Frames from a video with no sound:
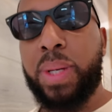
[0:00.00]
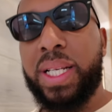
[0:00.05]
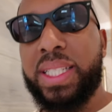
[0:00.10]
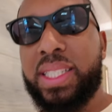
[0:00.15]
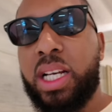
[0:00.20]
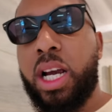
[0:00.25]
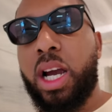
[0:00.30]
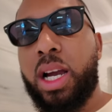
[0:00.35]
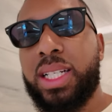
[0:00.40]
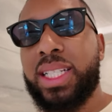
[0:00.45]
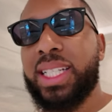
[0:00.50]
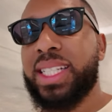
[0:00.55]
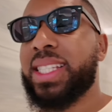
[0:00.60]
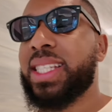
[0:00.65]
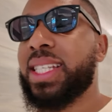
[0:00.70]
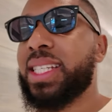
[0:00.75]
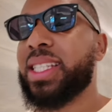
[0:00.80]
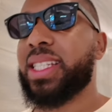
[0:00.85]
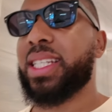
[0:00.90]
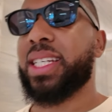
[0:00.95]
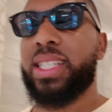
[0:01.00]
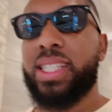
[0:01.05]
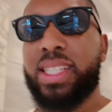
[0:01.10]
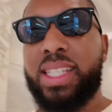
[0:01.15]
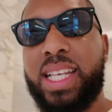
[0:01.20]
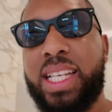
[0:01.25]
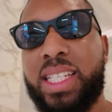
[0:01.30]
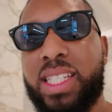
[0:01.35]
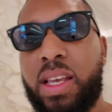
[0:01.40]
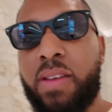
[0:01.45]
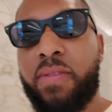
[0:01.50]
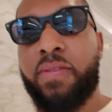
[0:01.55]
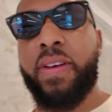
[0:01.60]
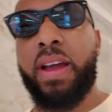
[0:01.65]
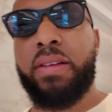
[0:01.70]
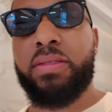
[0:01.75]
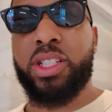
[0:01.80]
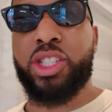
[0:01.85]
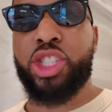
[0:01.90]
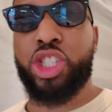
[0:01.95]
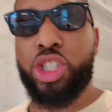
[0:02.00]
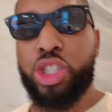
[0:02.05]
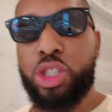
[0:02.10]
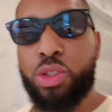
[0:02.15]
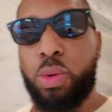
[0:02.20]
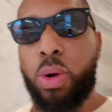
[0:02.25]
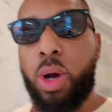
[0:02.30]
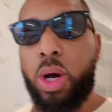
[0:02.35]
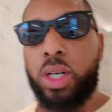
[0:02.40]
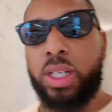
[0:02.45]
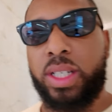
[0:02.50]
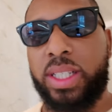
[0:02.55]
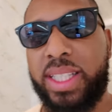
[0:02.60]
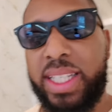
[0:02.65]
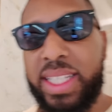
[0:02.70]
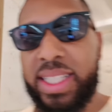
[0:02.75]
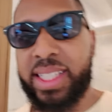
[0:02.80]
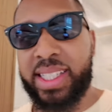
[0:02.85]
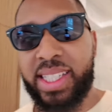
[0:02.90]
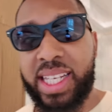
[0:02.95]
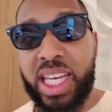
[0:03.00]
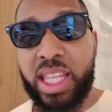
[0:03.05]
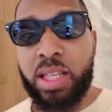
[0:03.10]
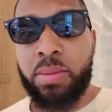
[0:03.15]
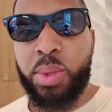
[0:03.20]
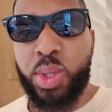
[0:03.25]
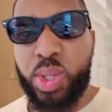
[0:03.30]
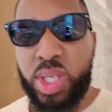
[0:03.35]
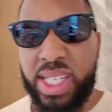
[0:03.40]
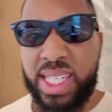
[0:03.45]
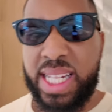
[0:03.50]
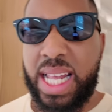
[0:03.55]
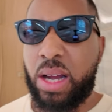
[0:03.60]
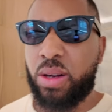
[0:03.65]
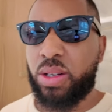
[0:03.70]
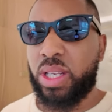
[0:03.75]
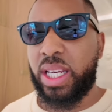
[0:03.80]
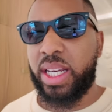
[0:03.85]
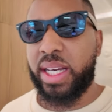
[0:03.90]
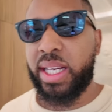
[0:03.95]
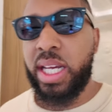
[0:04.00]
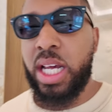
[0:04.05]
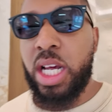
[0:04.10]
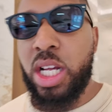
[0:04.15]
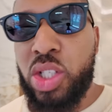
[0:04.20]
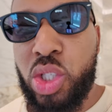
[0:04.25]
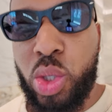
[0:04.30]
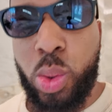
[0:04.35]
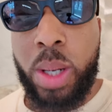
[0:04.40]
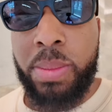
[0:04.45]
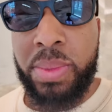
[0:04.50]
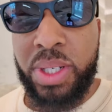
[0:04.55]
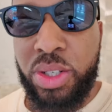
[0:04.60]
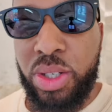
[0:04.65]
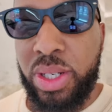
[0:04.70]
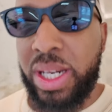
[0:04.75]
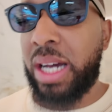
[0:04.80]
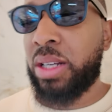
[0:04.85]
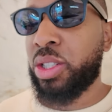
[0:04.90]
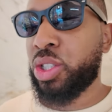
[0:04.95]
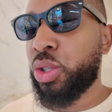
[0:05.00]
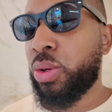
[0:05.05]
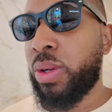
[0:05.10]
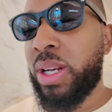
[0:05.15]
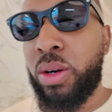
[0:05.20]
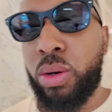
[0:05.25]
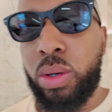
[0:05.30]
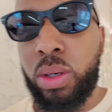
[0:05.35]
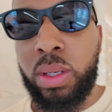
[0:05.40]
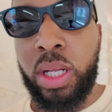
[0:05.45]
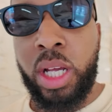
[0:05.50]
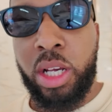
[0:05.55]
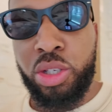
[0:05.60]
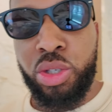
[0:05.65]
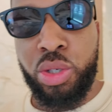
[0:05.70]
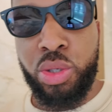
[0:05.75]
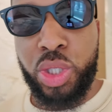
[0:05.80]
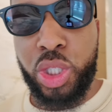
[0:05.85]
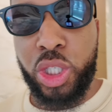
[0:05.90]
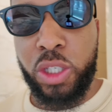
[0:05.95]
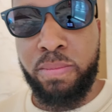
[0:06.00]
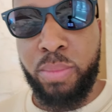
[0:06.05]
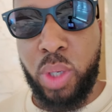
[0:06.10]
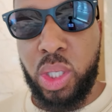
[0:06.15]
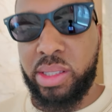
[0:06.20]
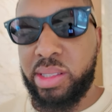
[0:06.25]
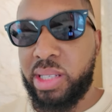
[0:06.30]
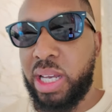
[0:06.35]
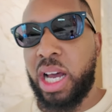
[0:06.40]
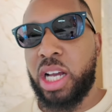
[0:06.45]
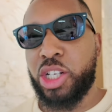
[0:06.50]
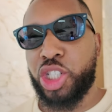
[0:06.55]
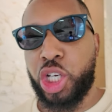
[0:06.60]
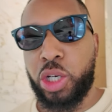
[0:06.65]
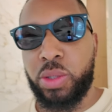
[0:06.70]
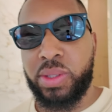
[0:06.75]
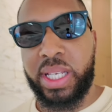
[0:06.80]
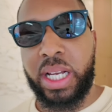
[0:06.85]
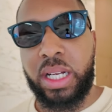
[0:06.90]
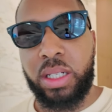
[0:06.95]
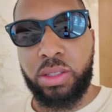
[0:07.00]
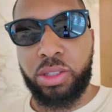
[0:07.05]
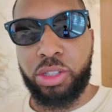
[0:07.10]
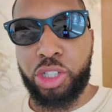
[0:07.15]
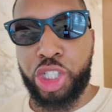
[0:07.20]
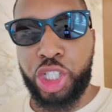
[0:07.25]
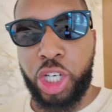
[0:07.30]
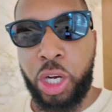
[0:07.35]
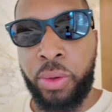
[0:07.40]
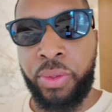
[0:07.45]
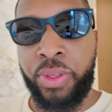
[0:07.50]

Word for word: best car in existence is a very strong thing to say. The music's loud here. So what I'm going to do now is do a little YouTube montage hotel show